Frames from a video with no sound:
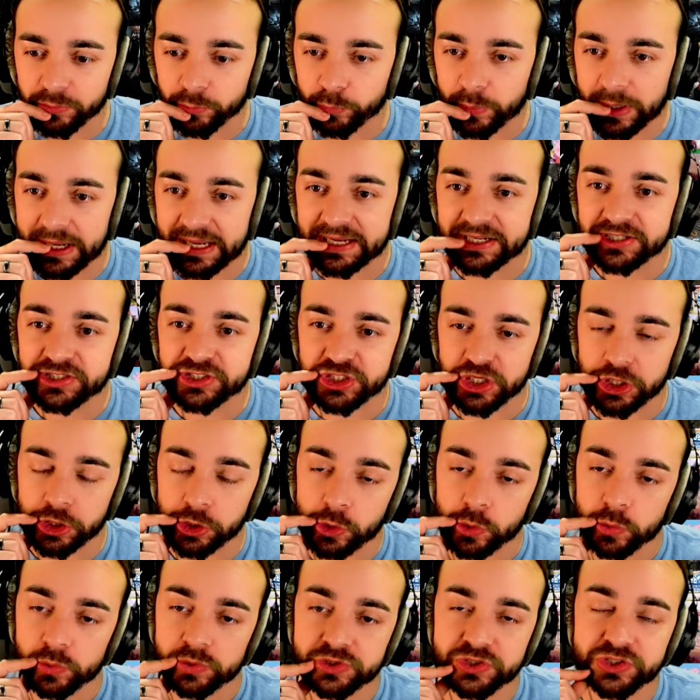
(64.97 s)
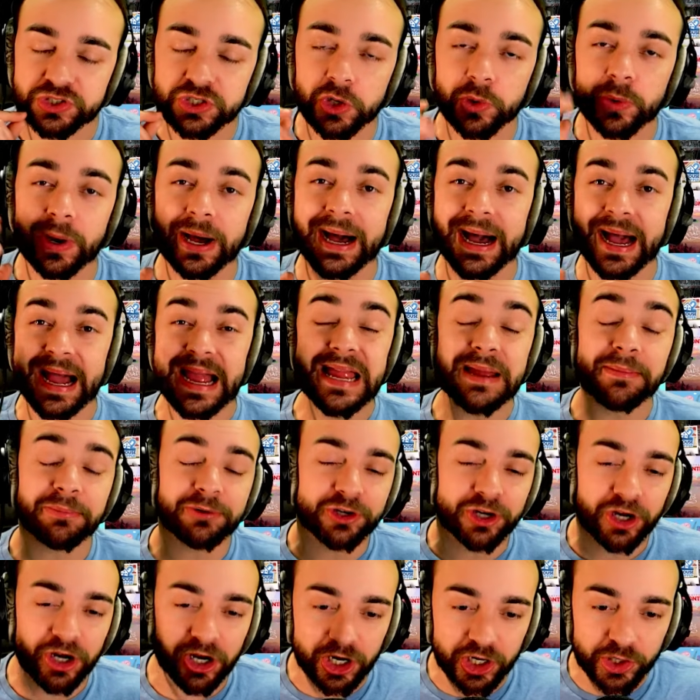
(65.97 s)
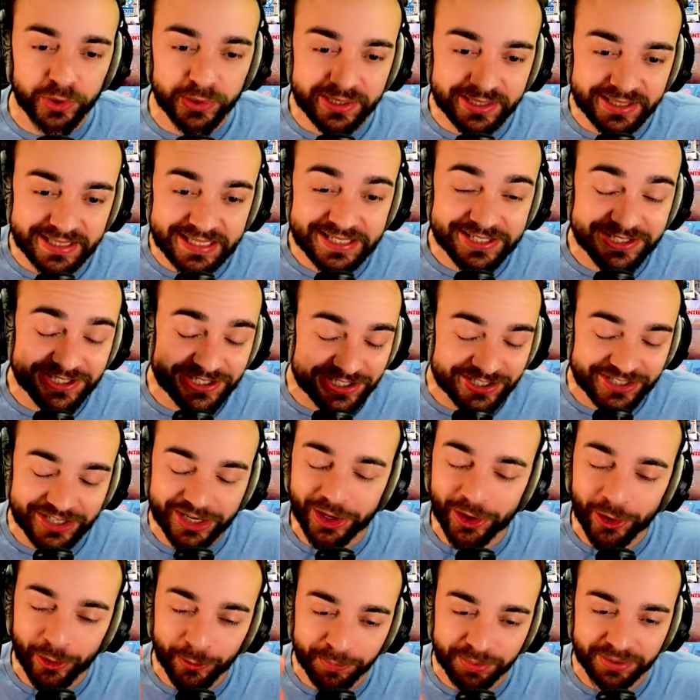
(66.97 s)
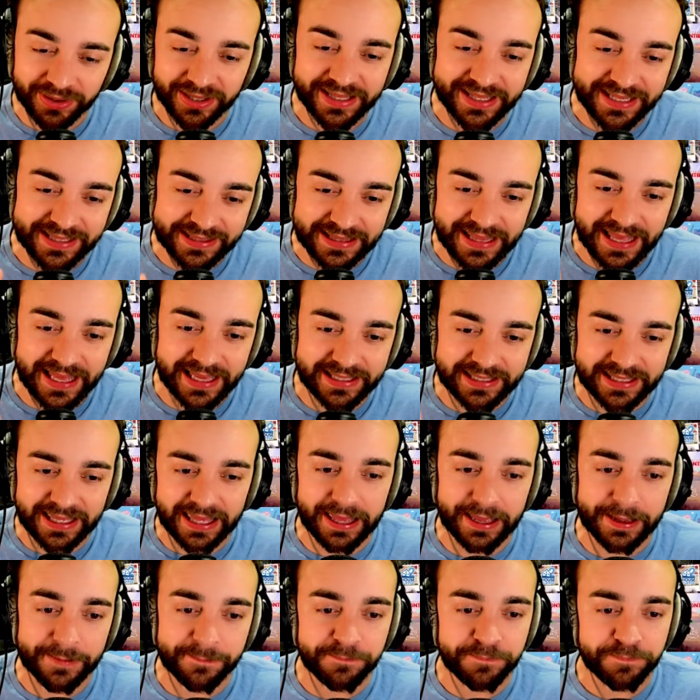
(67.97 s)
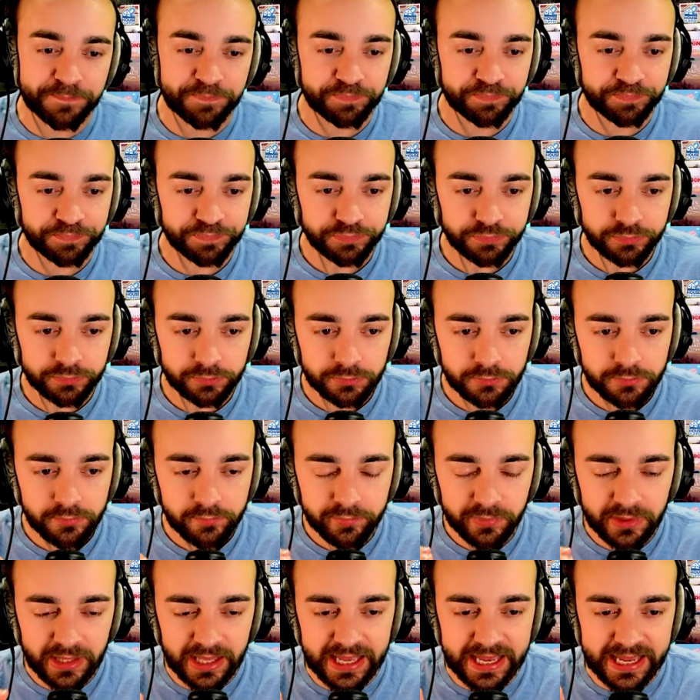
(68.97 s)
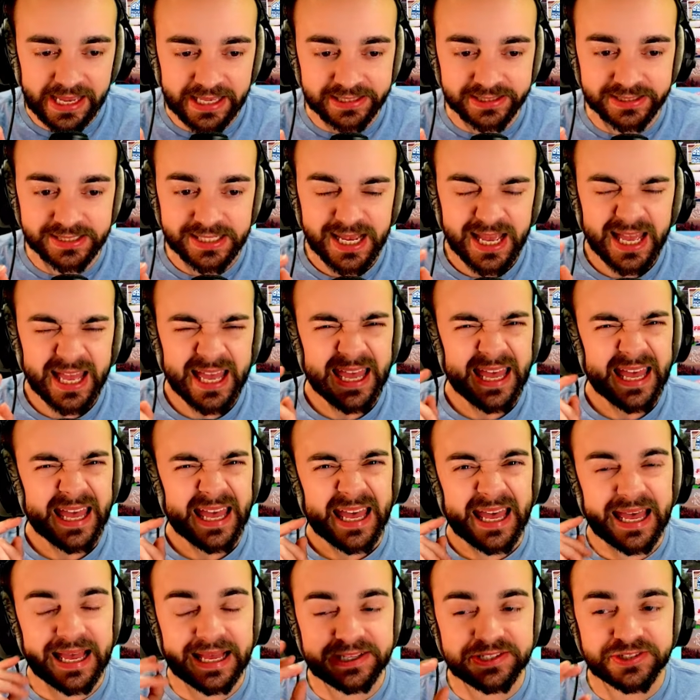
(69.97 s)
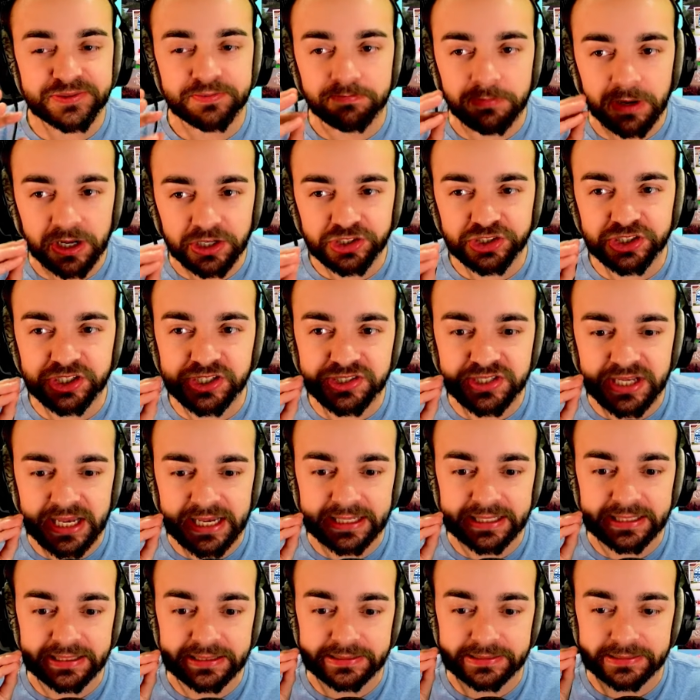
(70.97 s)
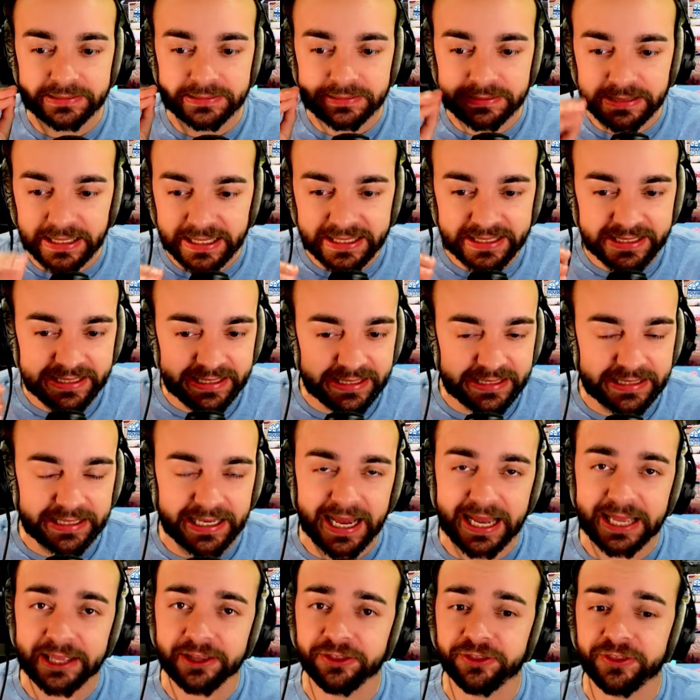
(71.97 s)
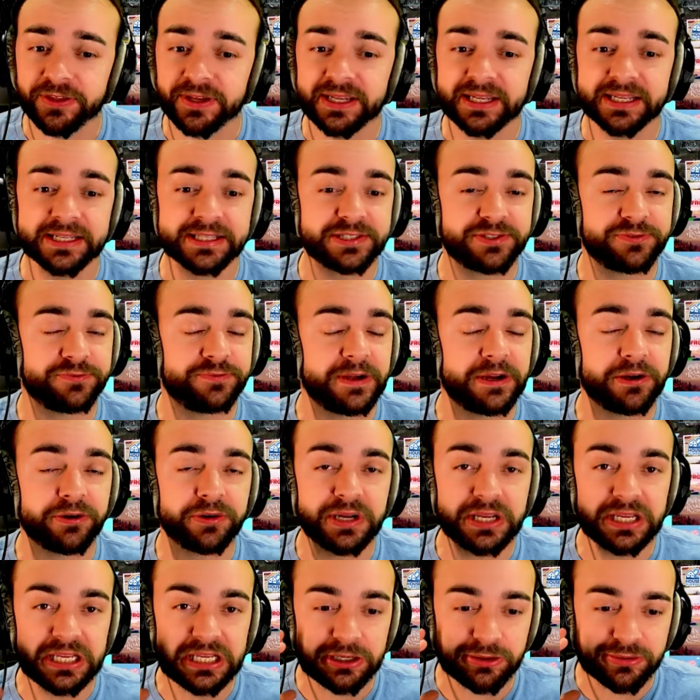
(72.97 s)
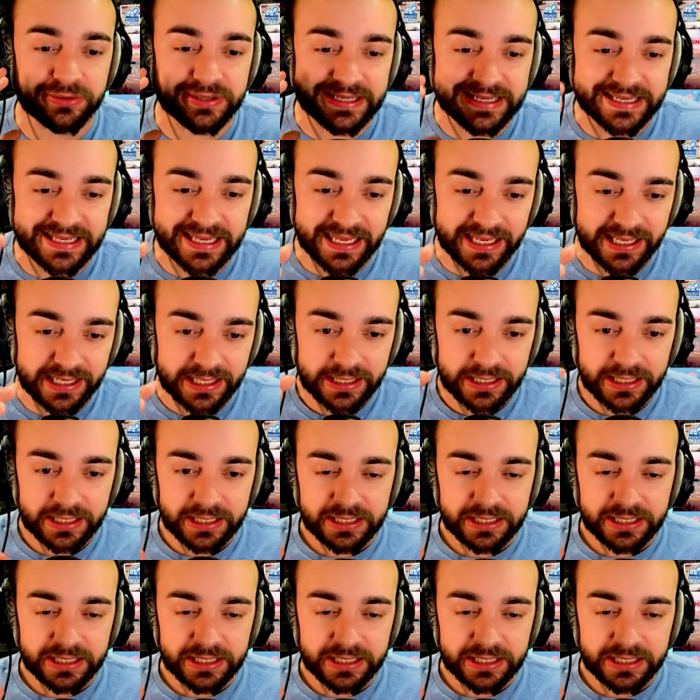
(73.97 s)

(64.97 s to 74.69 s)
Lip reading: Wake 2. So I am currently still playing that game. And as much as I like it, I think it's very unique.